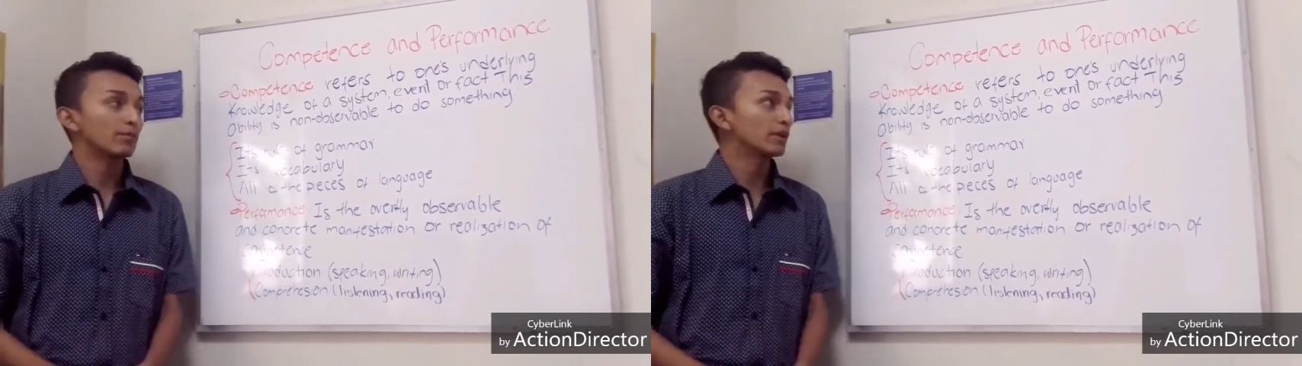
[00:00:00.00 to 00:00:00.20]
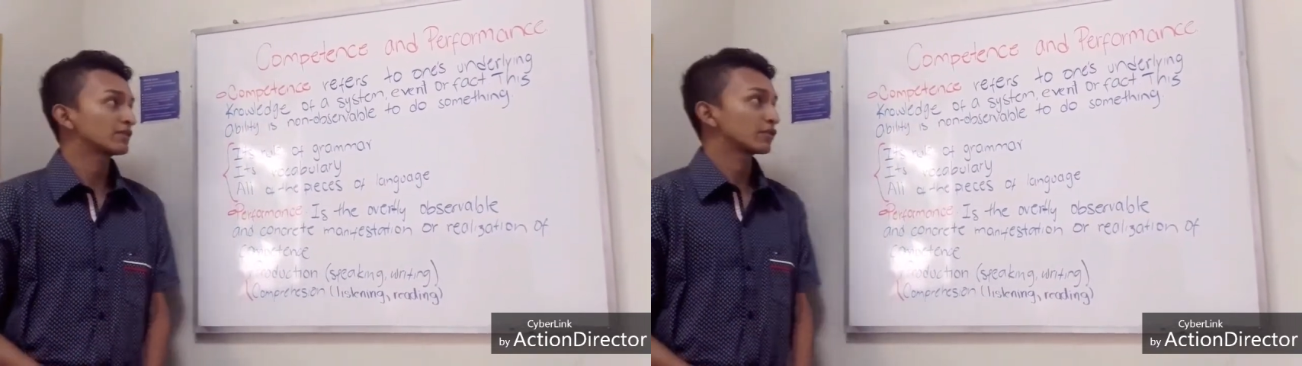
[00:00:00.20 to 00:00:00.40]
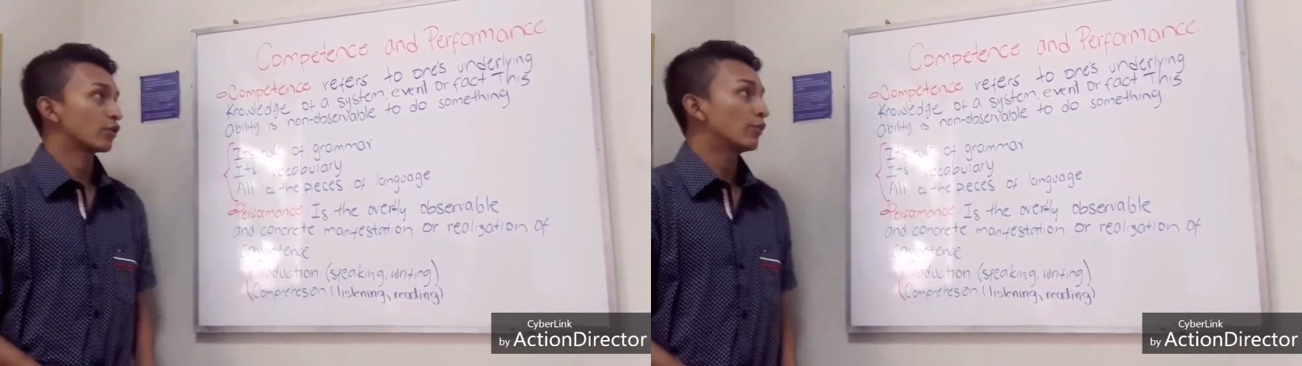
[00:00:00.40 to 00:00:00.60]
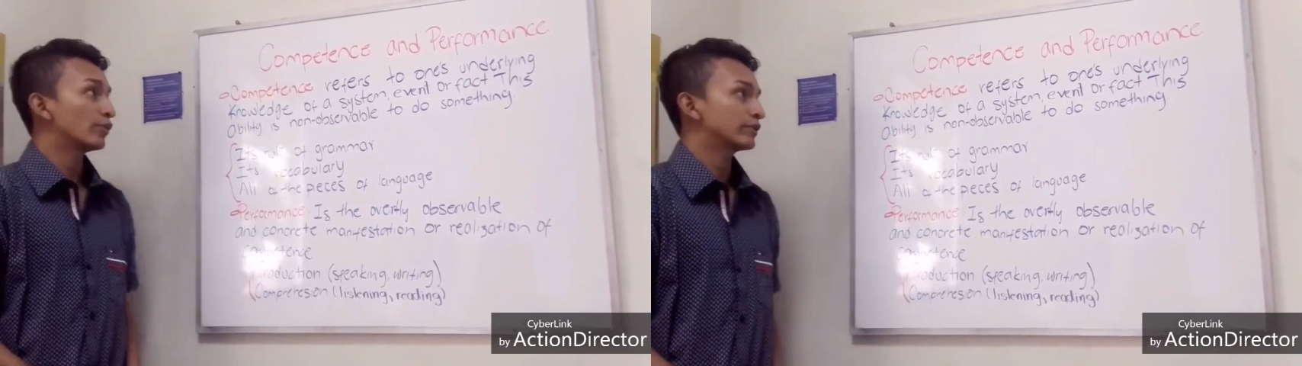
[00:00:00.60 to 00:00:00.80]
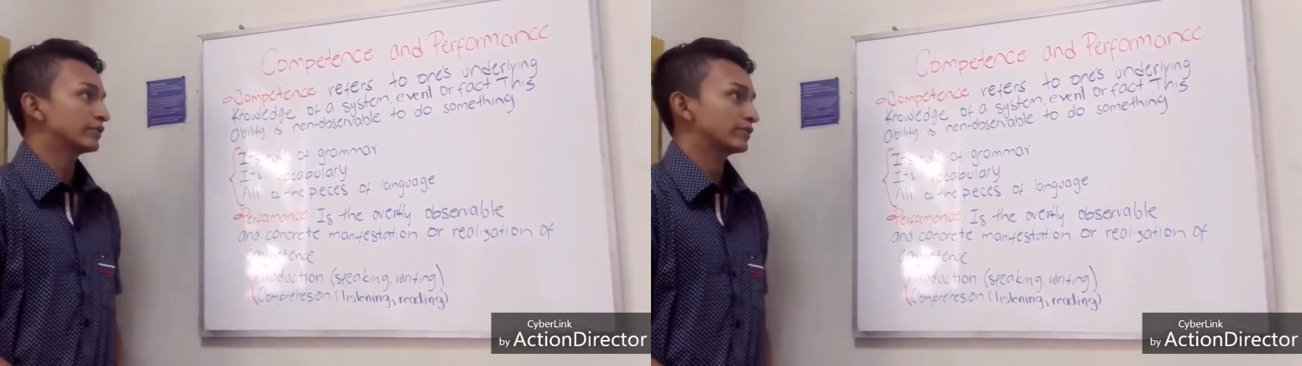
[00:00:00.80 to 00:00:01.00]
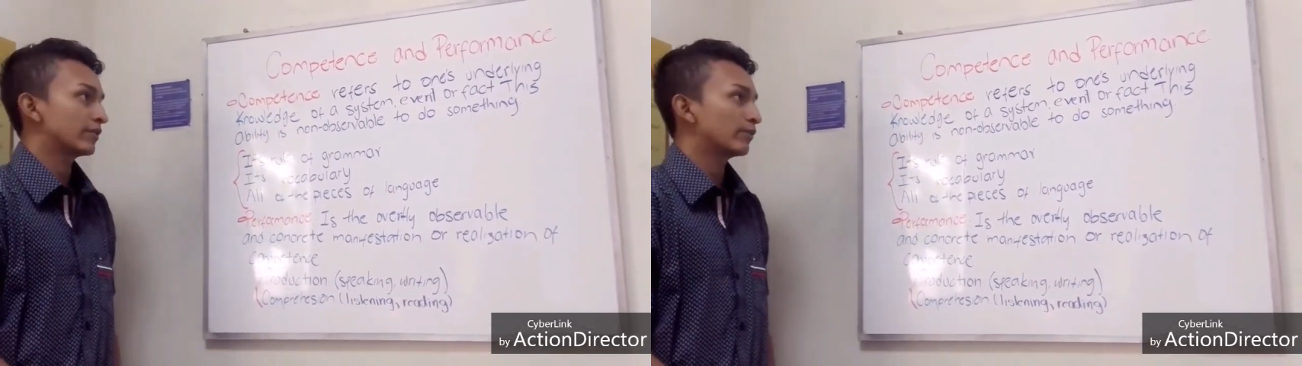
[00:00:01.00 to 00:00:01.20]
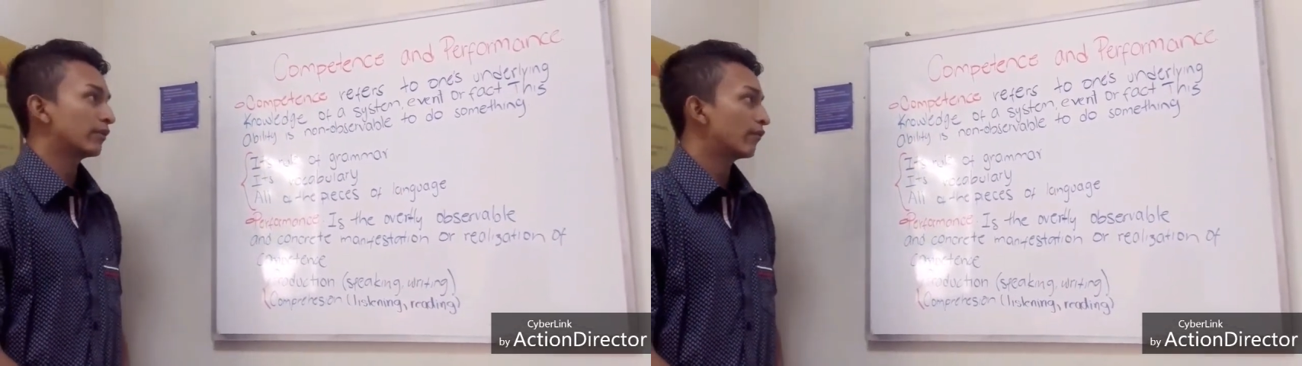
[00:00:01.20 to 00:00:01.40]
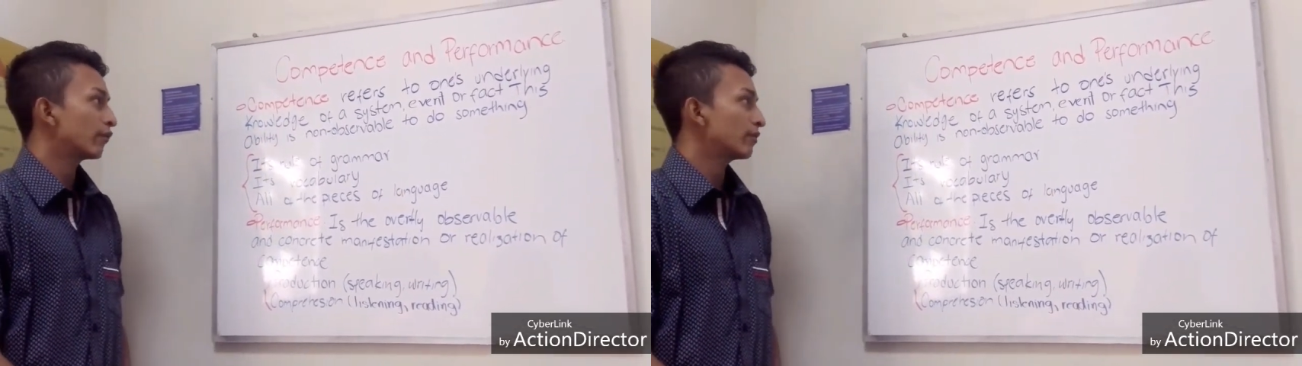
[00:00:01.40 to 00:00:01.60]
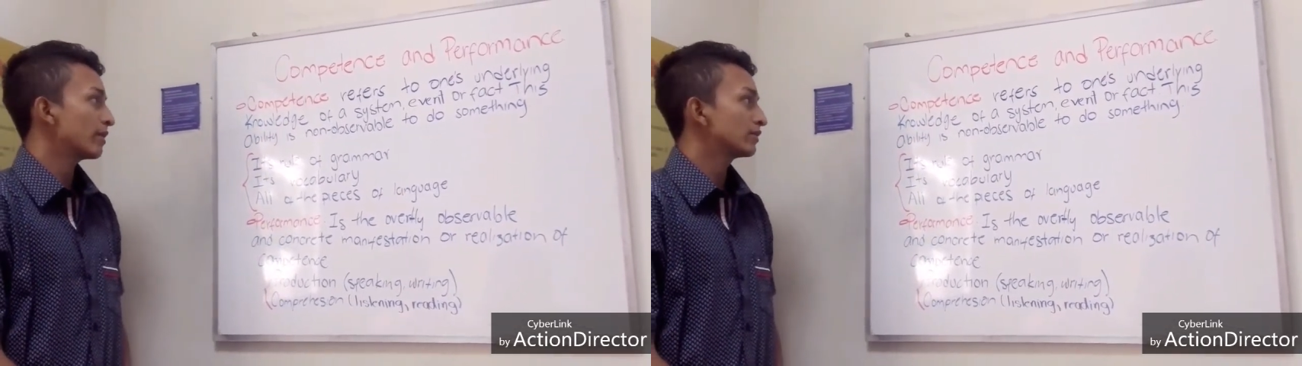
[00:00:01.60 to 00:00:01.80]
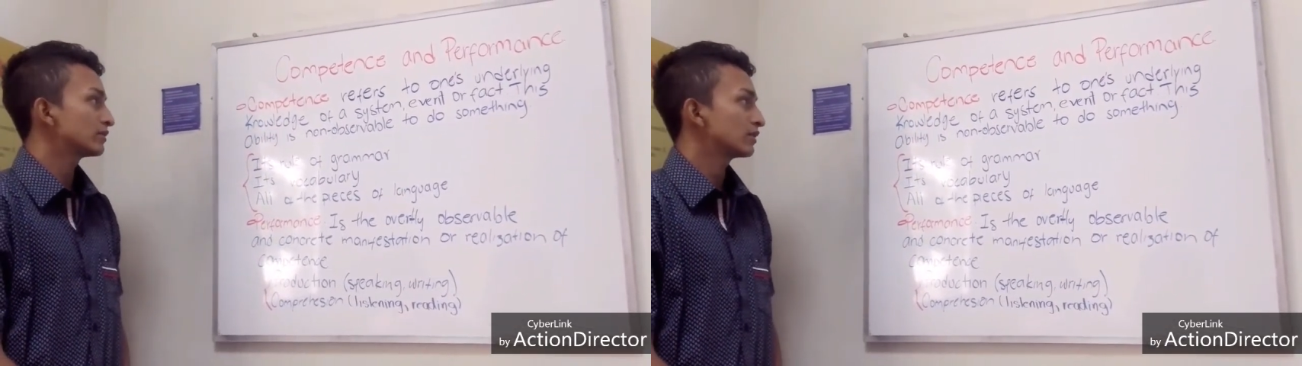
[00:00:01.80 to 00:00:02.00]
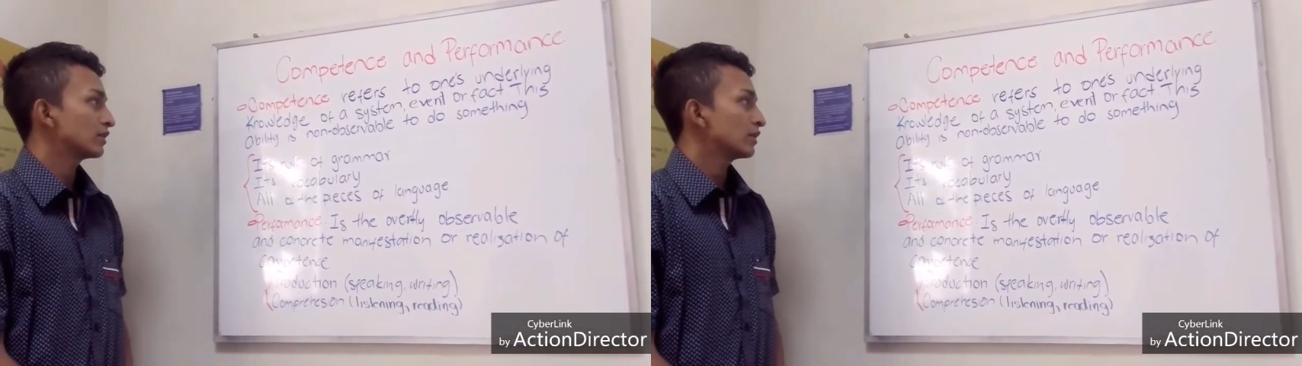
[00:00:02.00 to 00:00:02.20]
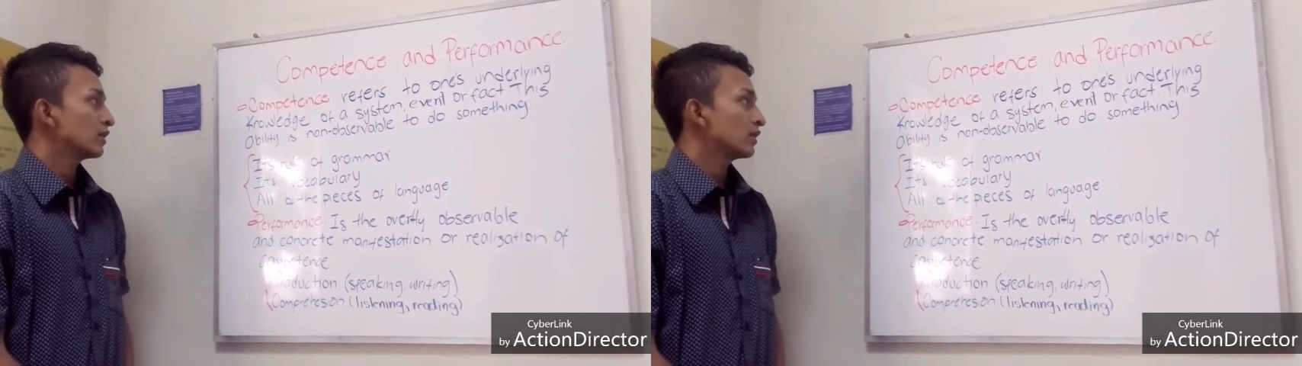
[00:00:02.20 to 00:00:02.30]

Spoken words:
topics, competence and performance.